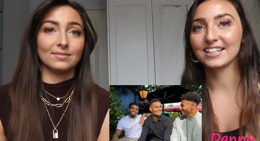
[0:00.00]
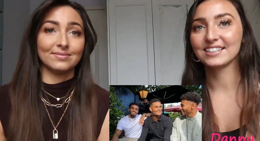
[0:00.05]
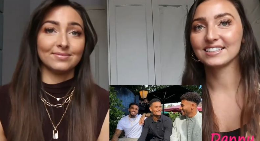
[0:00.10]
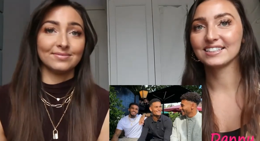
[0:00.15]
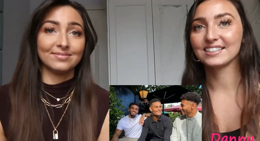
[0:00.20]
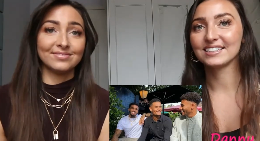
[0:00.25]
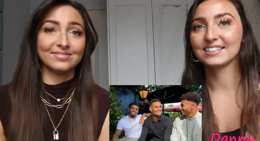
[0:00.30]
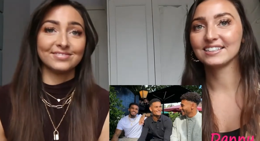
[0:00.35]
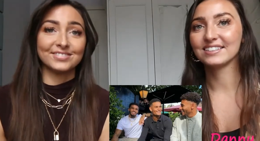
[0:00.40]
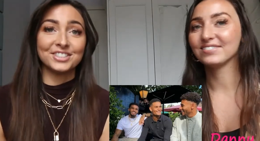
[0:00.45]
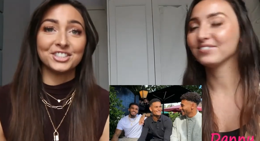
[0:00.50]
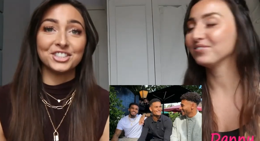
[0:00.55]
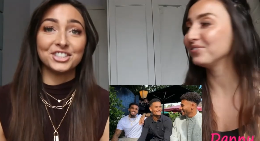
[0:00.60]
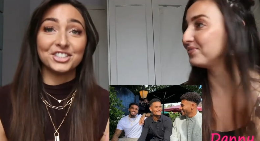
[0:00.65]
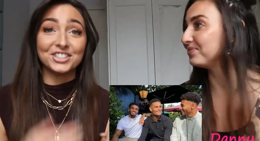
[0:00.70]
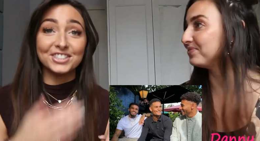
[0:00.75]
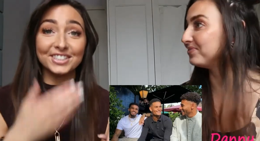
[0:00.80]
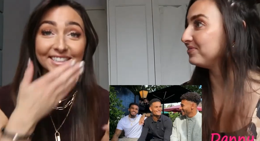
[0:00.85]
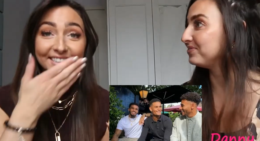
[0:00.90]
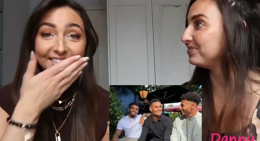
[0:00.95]
Speaker 1: Mm.
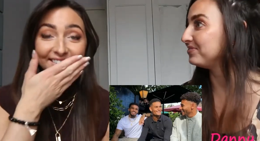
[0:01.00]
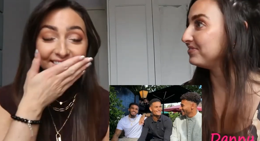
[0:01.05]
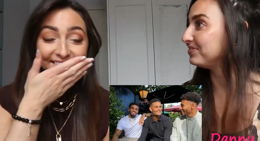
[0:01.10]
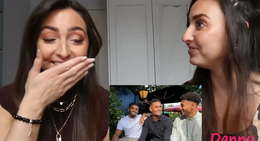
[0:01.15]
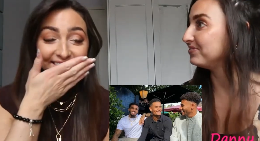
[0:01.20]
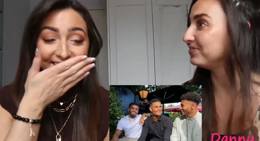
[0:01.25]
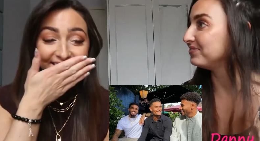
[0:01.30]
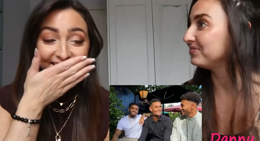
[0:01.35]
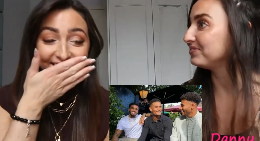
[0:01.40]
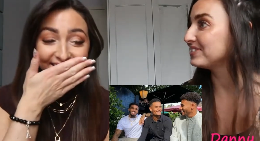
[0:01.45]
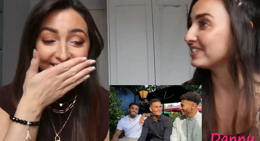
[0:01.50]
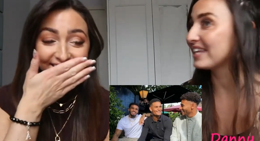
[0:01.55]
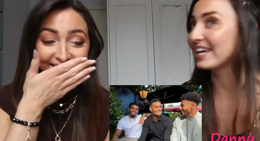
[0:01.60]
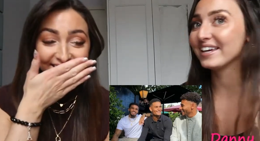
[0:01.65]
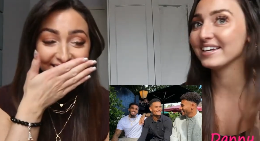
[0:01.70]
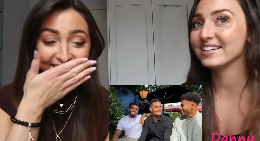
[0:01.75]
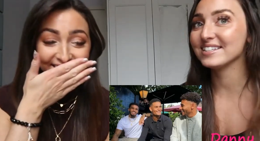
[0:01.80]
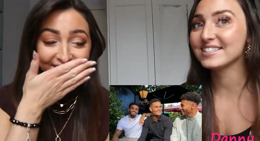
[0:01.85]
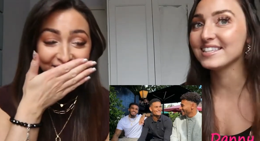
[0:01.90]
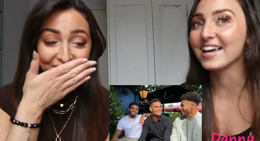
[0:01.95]

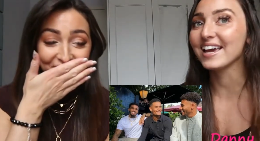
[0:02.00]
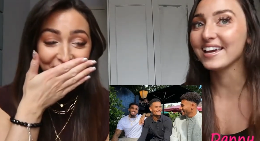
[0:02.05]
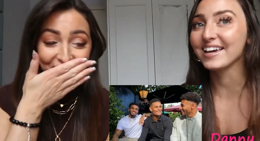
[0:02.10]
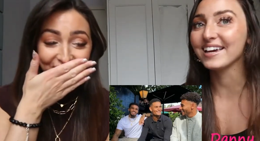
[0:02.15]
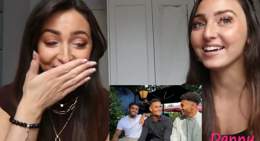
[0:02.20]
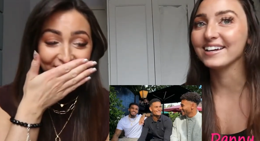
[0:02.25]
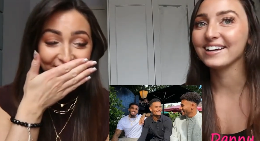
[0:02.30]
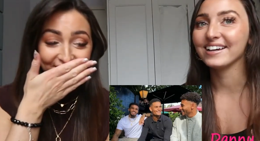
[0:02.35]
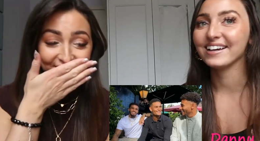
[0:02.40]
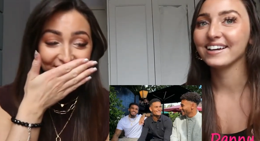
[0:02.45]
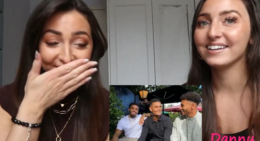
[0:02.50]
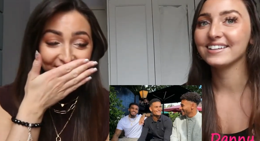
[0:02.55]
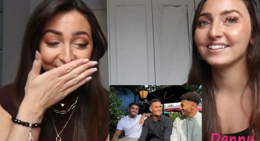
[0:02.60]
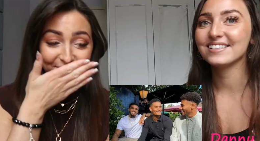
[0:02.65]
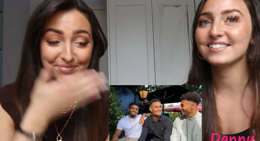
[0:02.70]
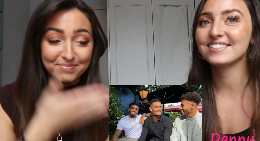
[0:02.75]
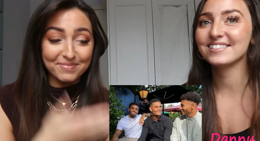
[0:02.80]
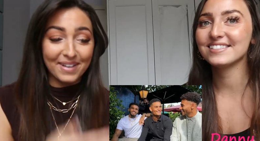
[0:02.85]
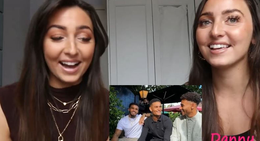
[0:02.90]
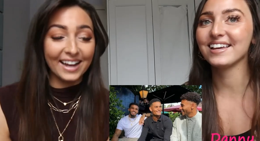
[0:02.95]
Say it. Say it.
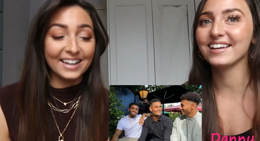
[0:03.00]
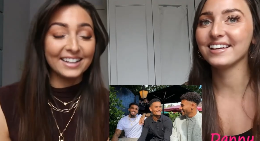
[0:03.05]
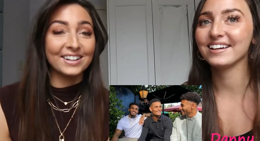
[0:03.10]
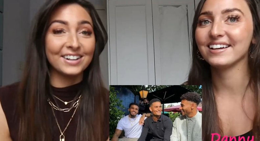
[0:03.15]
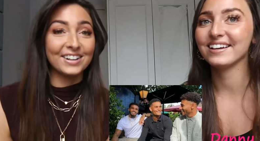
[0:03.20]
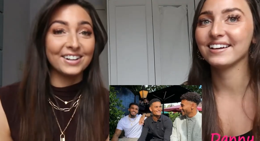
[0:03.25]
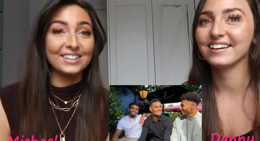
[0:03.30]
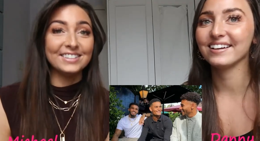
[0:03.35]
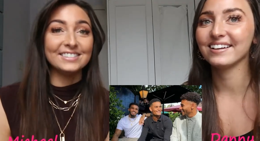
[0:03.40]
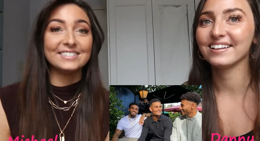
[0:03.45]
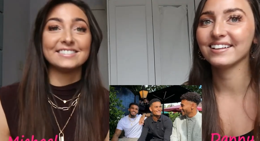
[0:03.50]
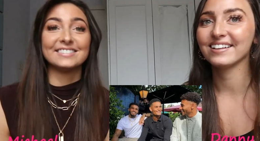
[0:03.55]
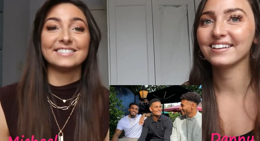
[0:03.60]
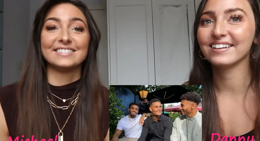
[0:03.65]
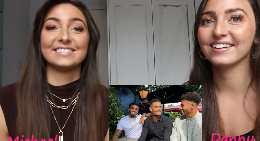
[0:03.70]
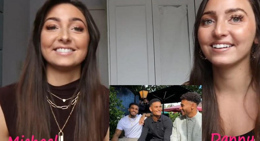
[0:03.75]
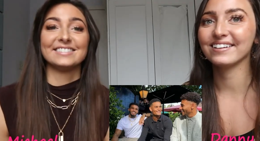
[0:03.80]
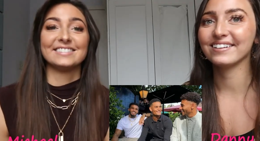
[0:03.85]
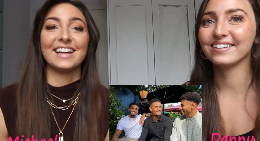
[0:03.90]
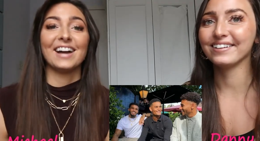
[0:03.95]
Michael.
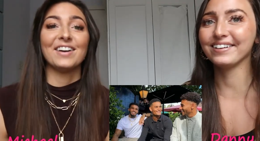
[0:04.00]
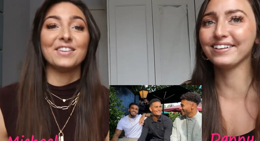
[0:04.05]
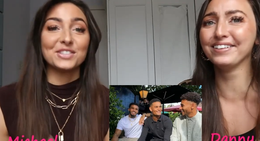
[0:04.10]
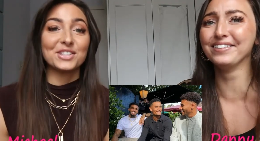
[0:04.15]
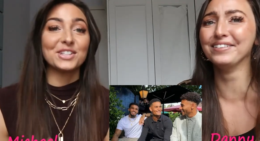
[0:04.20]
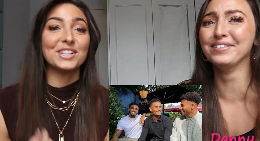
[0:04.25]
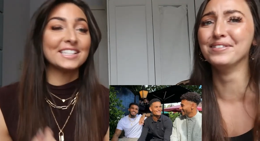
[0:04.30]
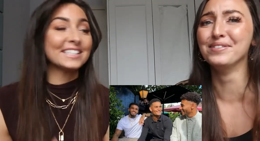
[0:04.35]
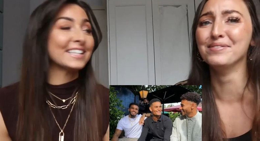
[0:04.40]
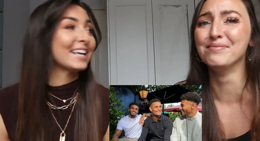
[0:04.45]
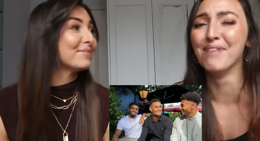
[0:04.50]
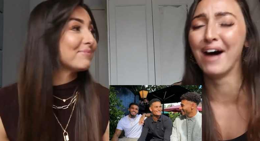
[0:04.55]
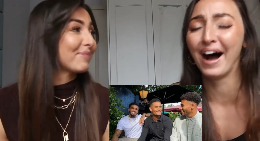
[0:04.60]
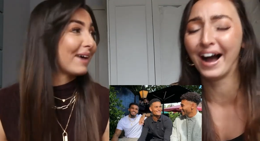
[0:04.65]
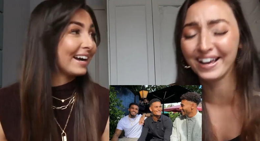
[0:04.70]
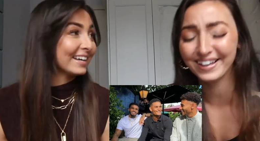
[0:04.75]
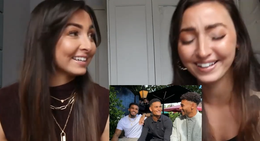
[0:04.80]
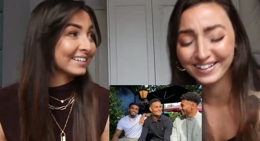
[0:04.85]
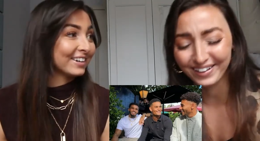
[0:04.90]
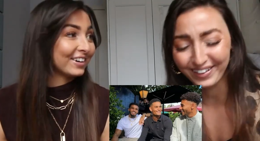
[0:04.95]
I was going to say
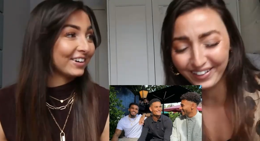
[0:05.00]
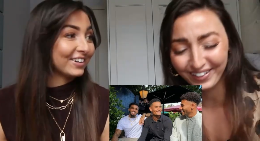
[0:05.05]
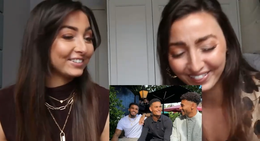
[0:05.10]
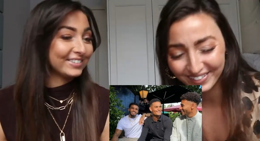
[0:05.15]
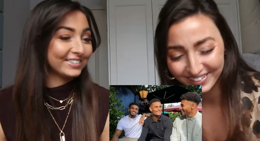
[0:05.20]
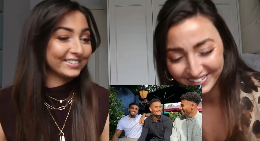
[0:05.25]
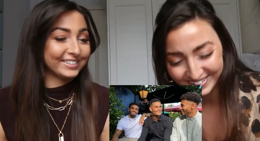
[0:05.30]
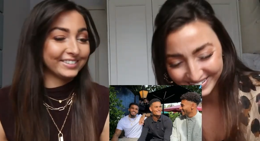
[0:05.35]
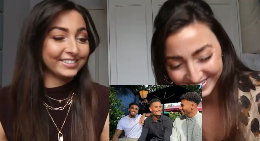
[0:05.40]
Michael.